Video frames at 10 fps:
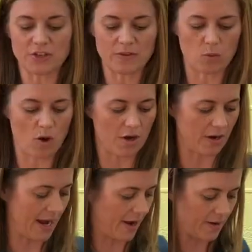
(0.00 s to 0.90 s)
of the
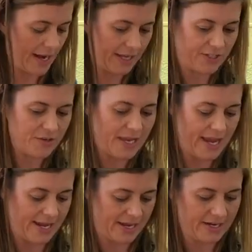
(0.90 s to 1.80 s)
water out as you
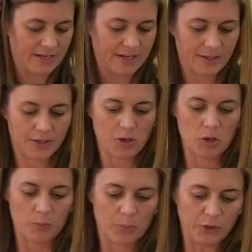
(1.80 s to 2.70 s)
can,
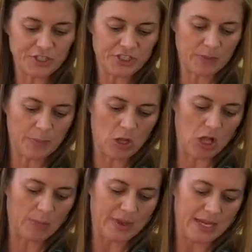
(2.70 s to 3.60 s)
put your
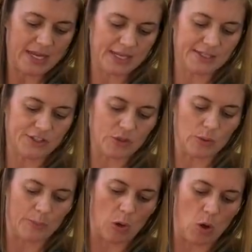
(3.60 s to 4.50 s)
pulp
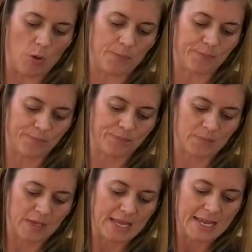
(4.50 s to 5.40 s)
into a bowl.
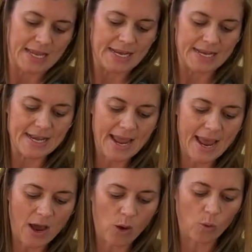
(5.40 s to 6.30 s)

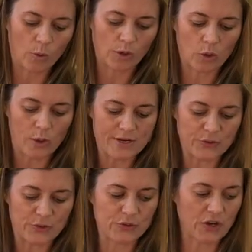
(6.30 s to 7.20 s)
Now we're going
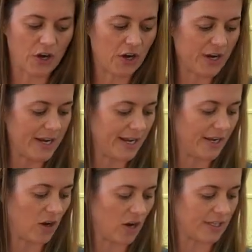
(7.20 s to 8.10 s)
to stir
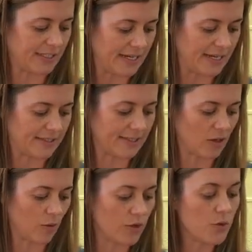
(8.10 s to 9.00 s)
in our seeds.
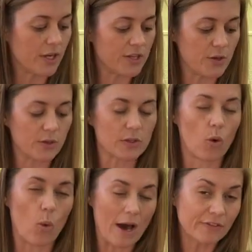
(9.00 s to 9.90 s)
So you can use
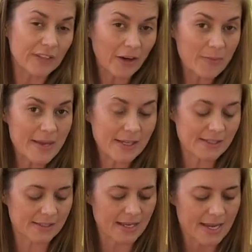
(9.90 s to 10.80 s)
a wildflower
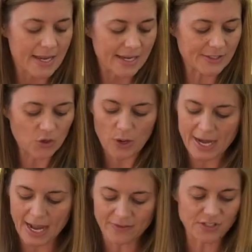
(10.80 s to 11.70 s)
mix, it's
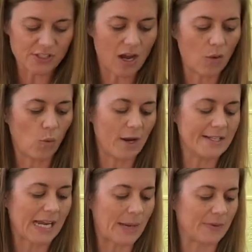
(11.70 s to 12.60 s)
great. I just got
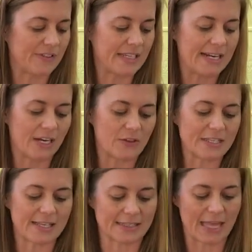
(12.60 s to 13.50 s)
one type of seed here.
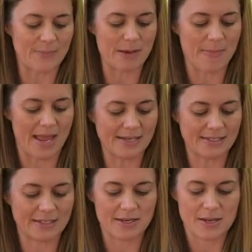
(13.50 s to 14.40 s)
This is lemon
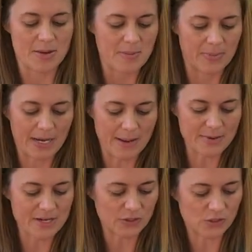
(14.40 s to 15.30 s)
mint, but I'm
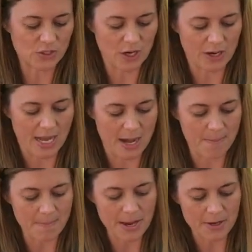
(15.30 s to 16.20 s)
gonna stir in,
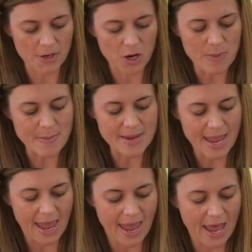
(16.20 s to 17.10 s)
I don't know, maybe
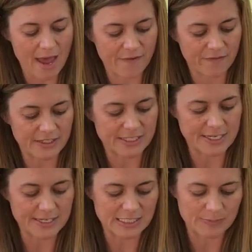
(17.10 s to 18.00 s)
half of a
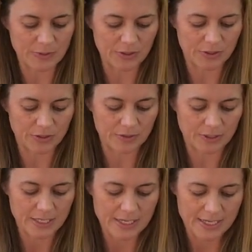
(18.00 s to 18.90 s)
teaspoon
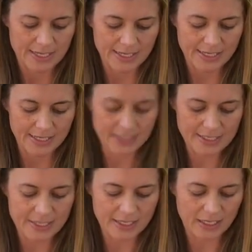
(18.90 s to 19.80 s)
in
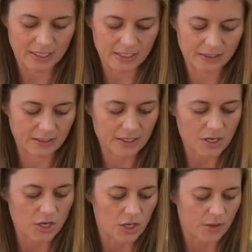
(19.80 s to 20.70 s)
here.
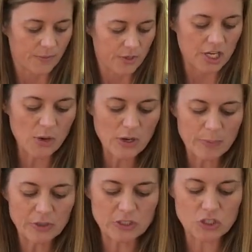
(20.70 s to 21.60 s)
You don't wanna
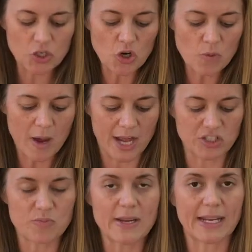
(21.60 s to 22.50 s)
put too
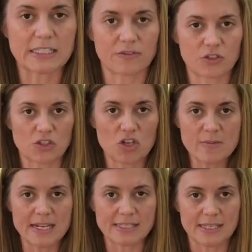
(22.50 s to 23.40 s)
much because if there's too
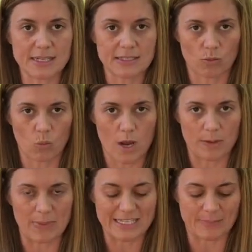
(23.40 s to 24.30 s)
many seeds in
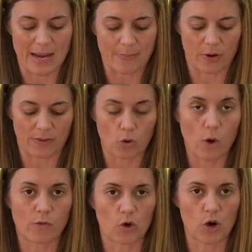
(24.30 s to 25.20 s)
one piece of paper, they'll
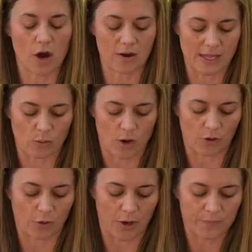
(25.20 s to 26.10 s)
overcrowd and they
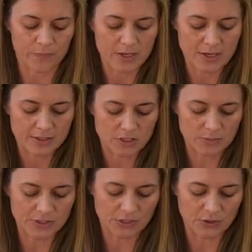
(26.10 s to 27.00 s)
won't grow. So
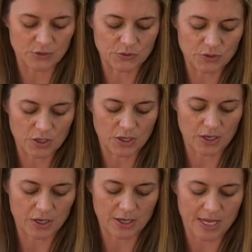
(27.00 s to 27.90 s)
I'm just gonna
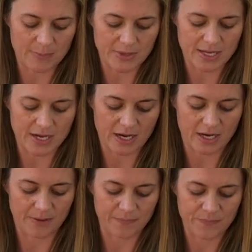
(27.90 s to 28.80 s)
stir it up here.